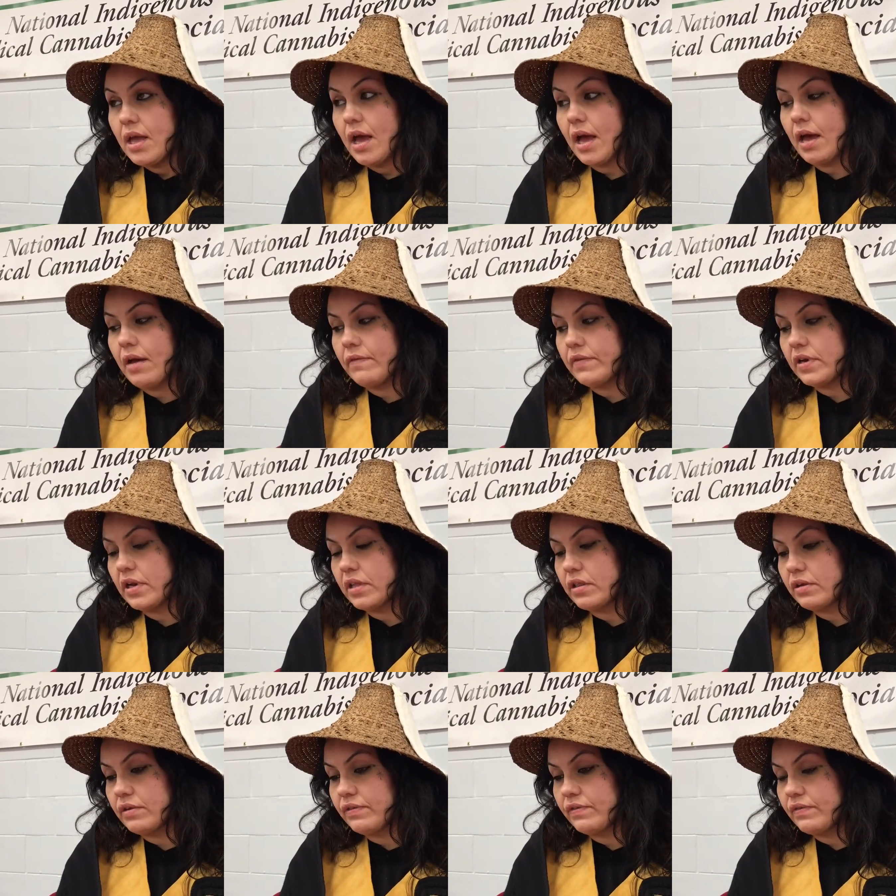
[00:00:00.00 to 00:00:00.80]
I have
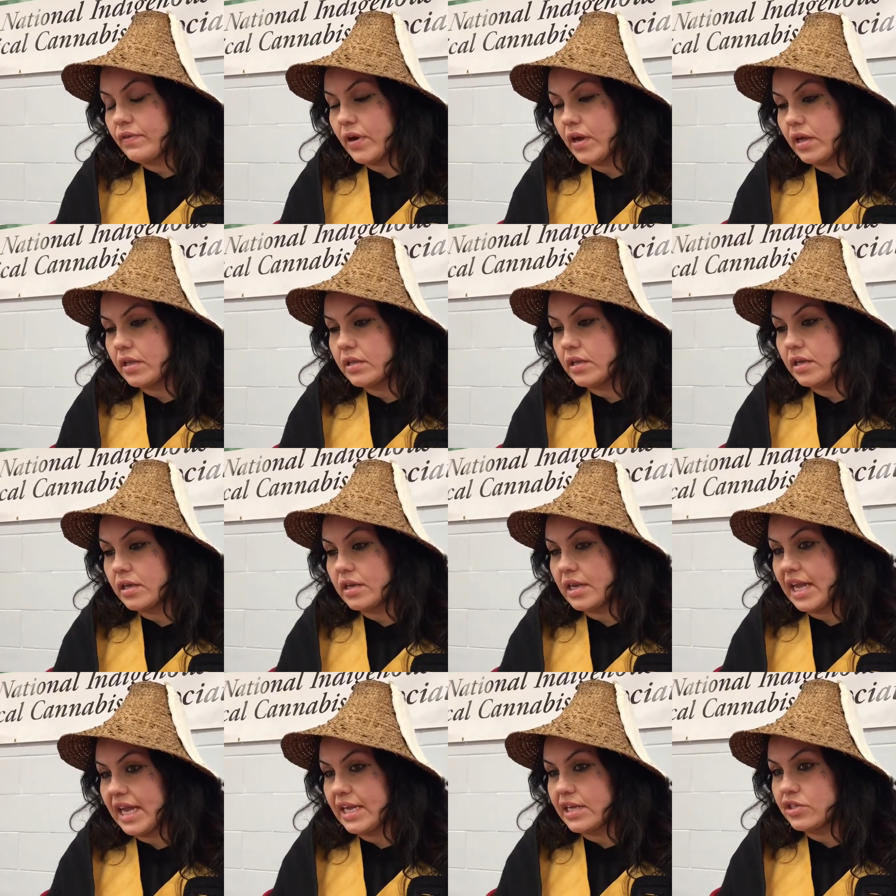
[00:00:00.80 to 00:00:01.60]
another friend
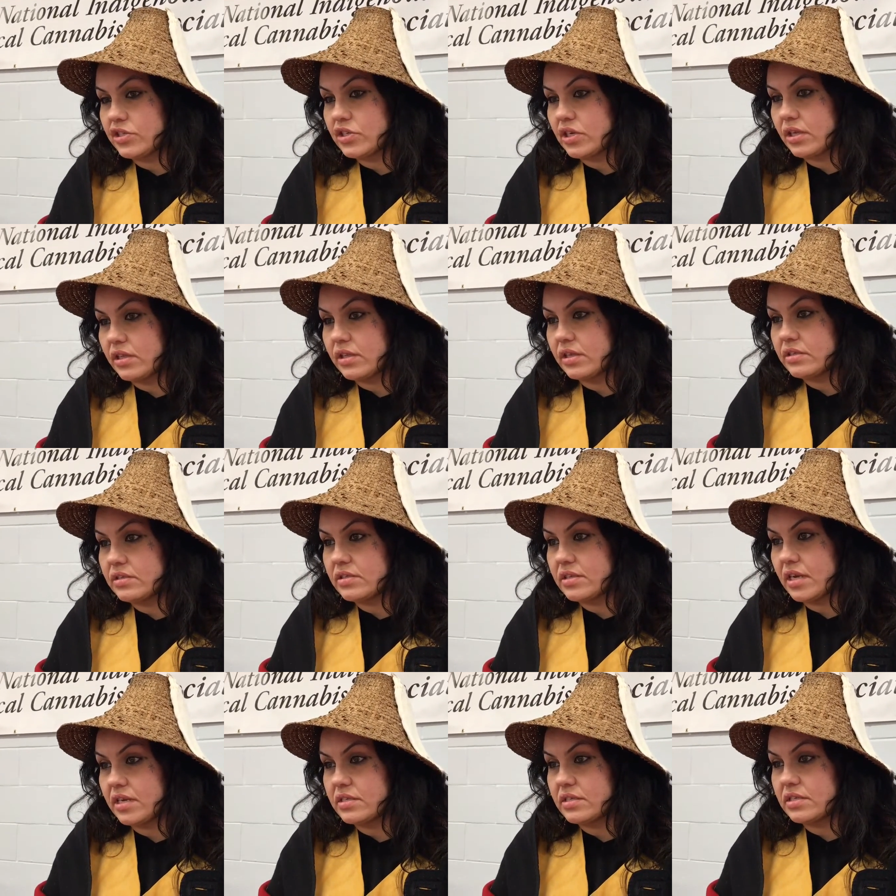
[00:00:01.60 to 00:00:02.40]
in Asia that's
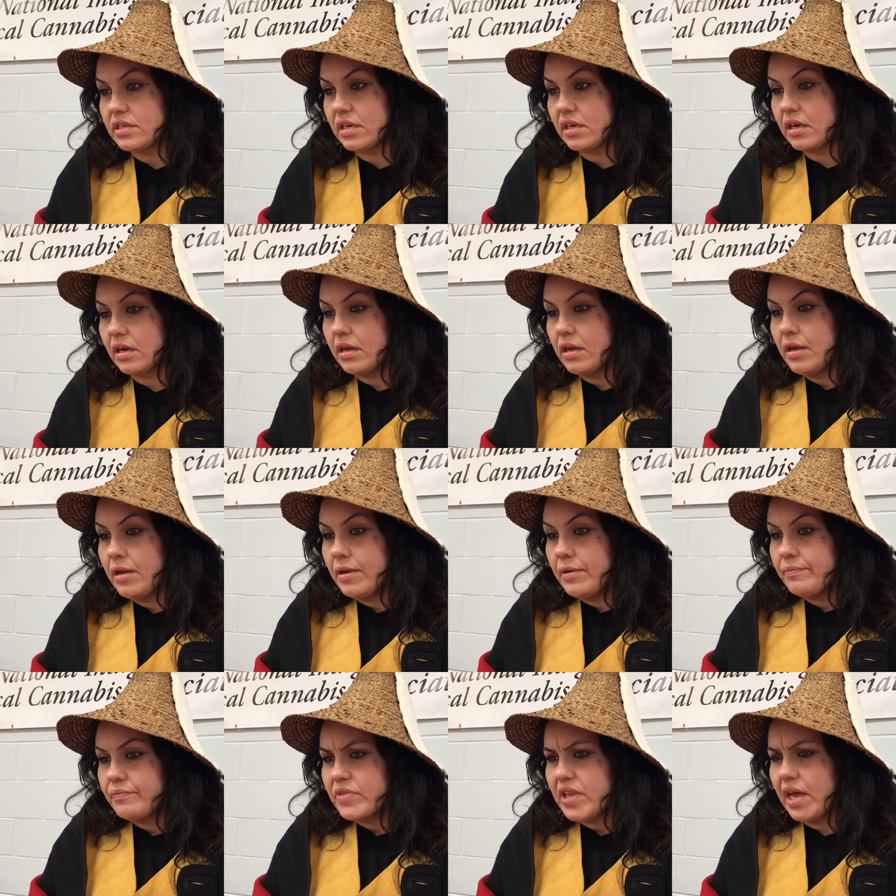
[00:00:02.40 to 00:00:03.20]
testing
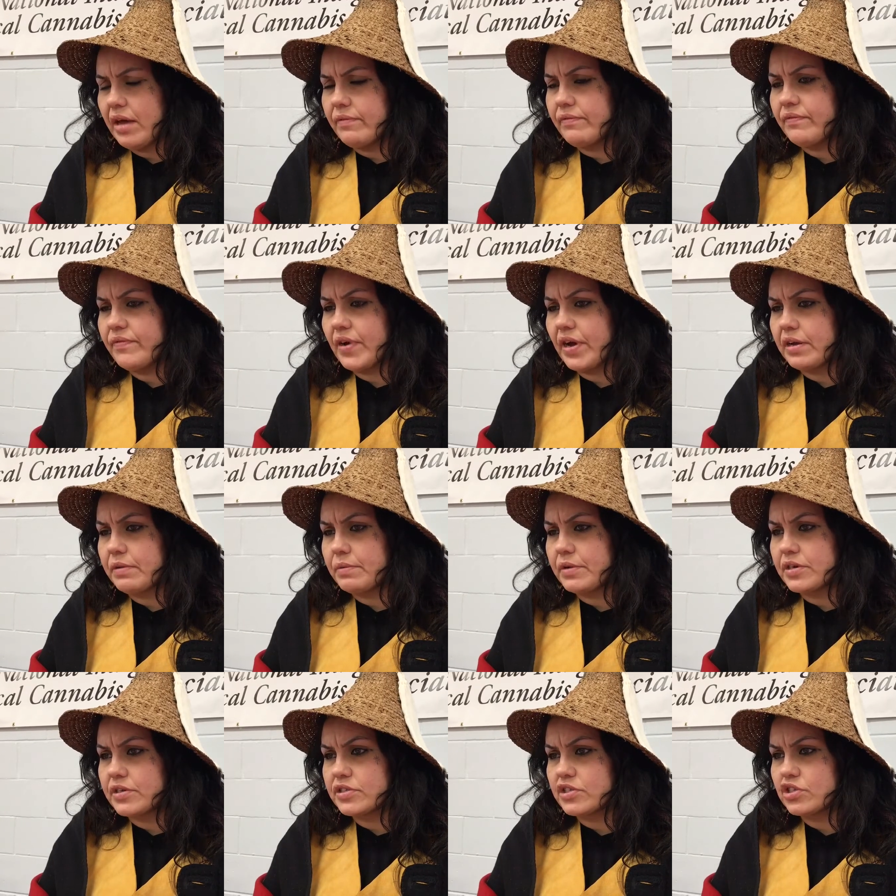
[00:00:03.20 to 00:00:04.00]
hemp
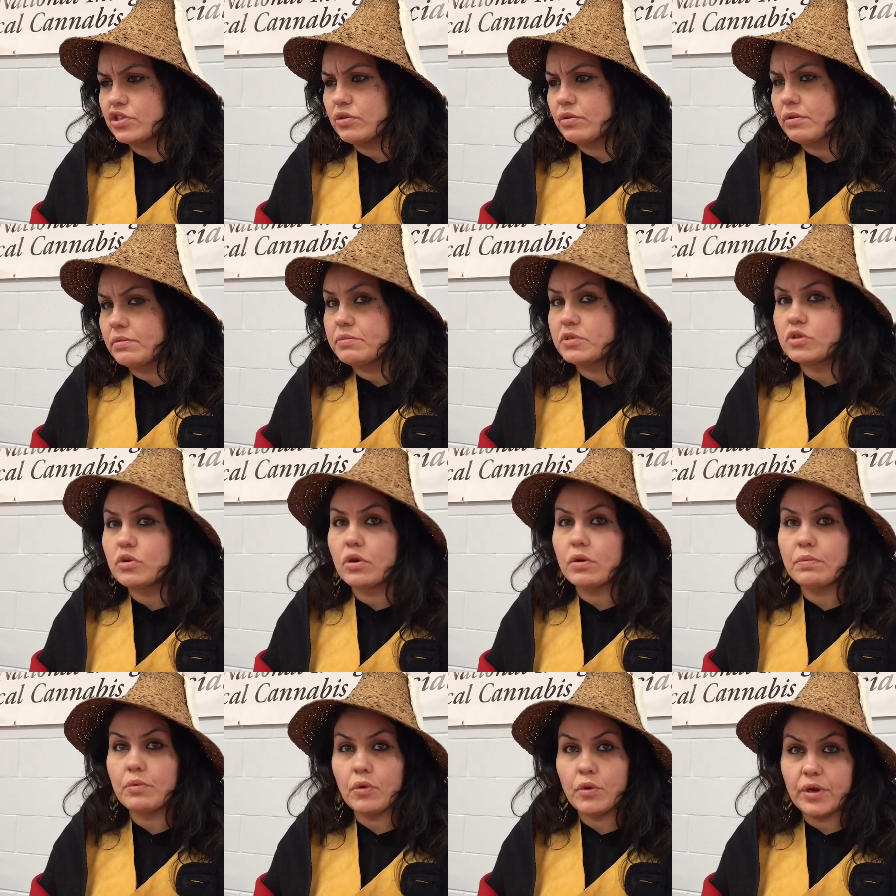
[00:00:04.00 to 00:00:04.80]
fibers to
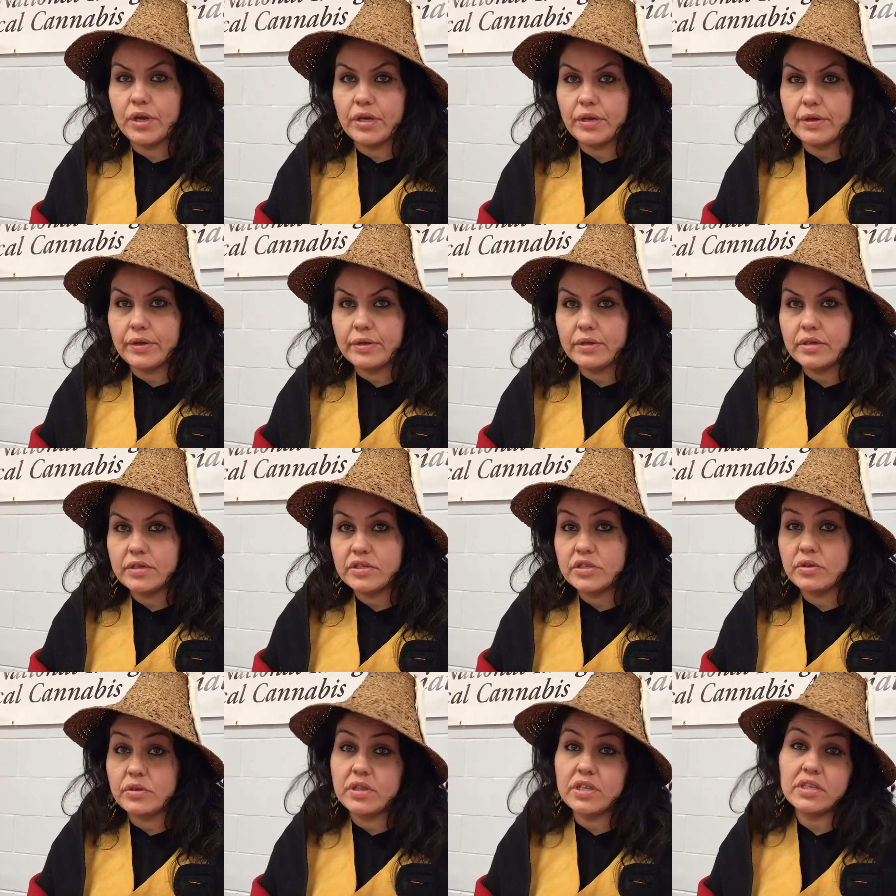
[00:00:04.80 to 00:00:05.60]
absorb oil.
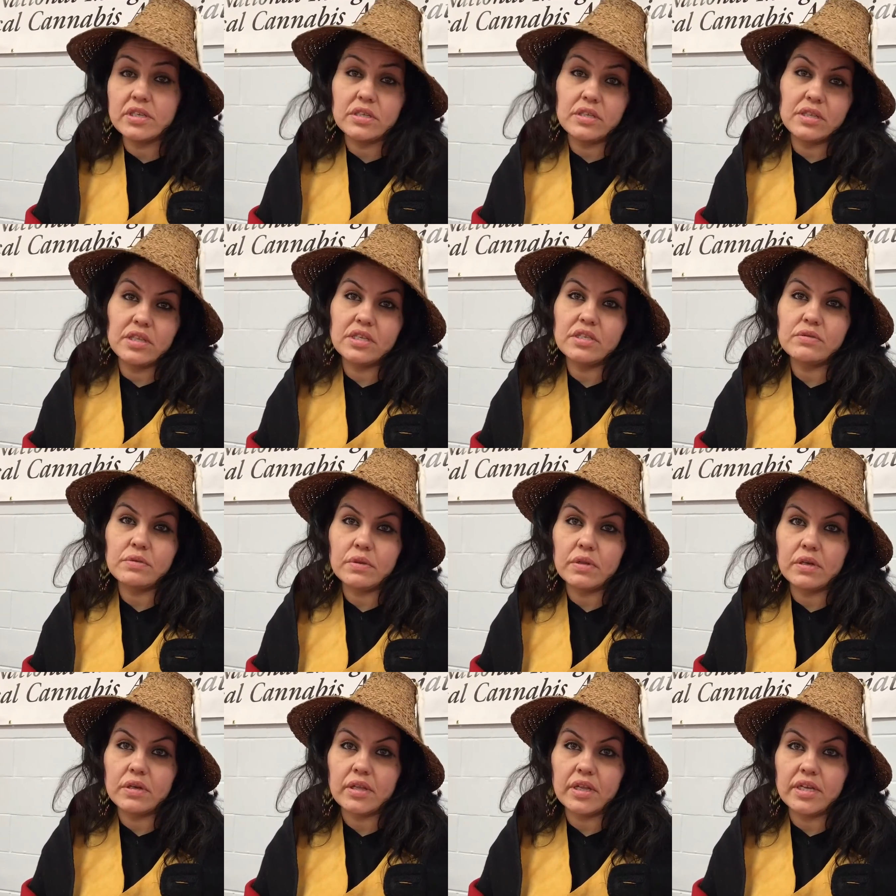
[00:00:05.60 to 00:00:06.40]
So this
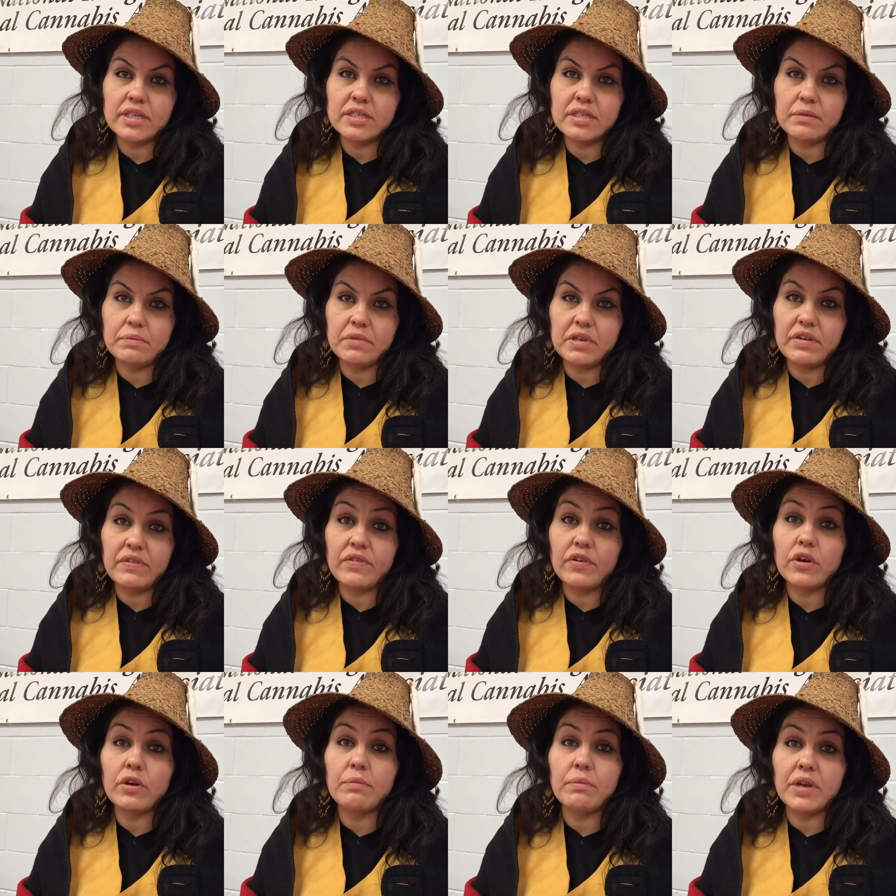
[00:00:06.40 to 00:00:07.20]
would look like something
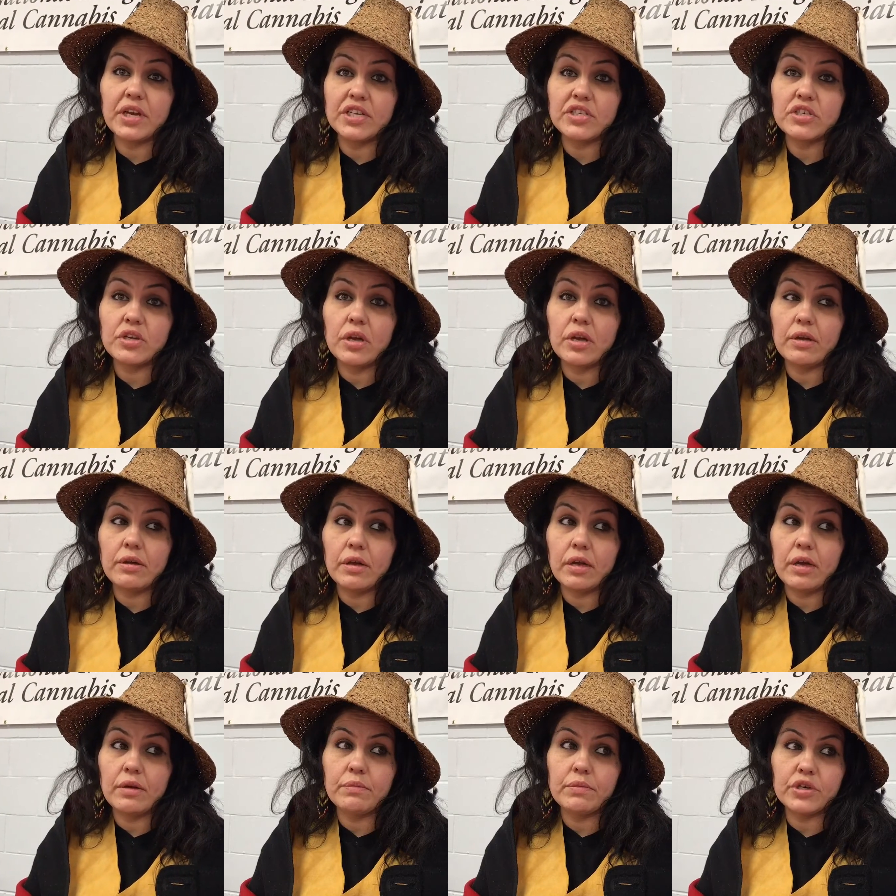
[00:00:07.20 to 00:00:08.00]
for
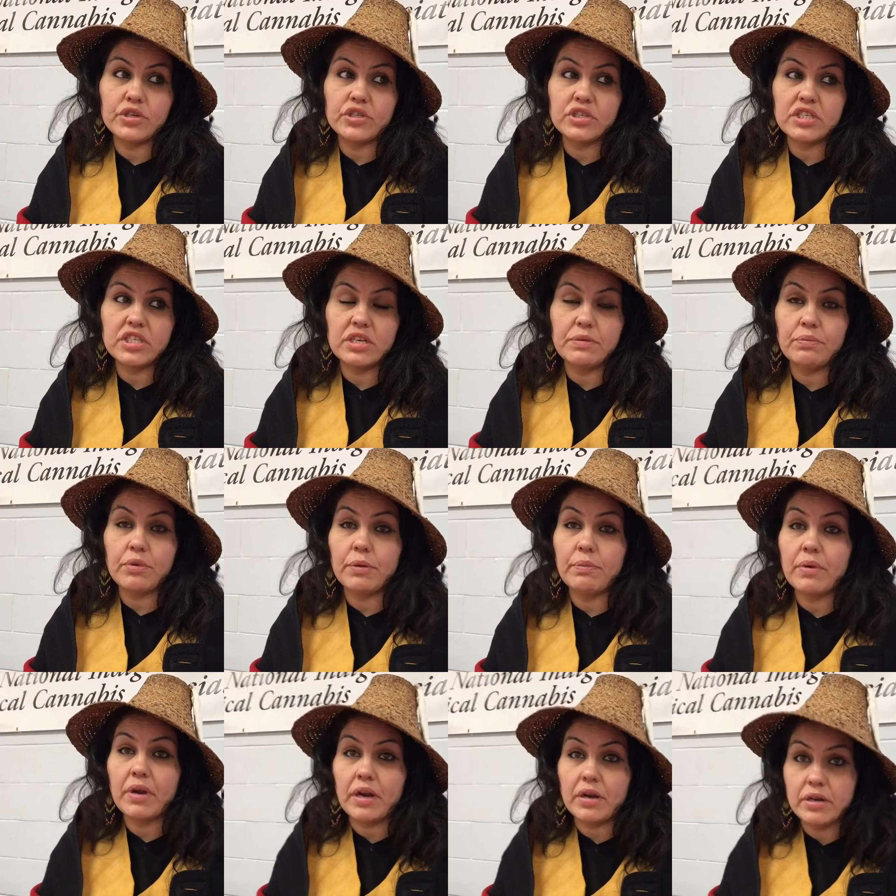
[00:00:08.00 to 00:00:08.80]
emergency
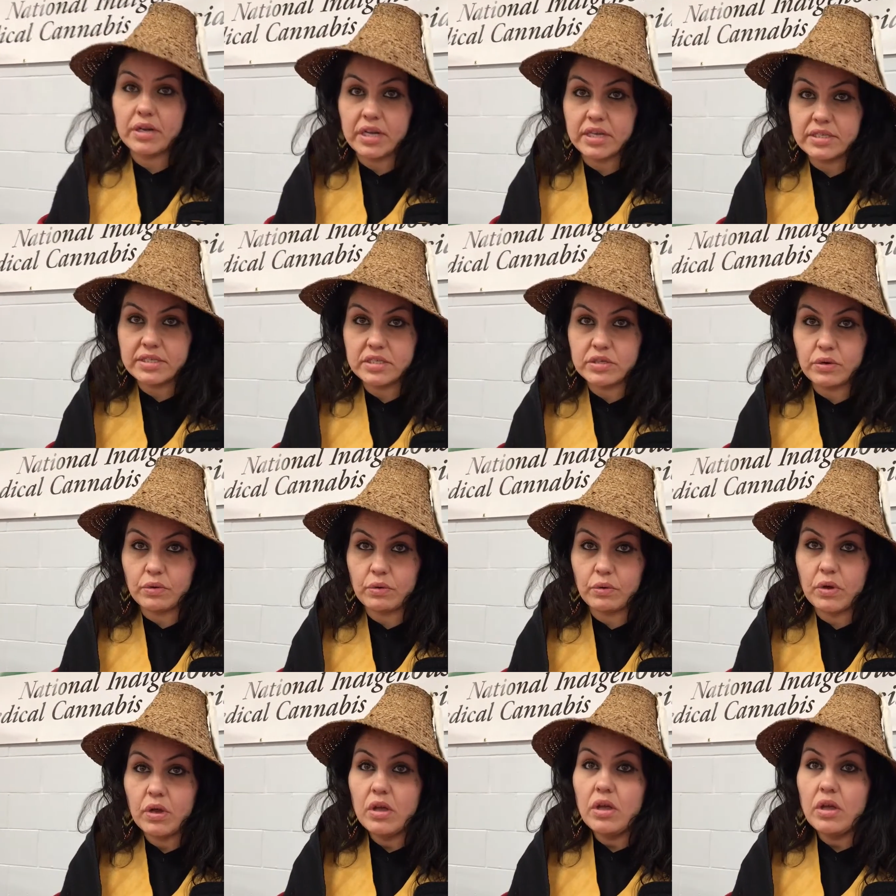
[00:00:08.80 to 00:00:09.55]
preparedness. So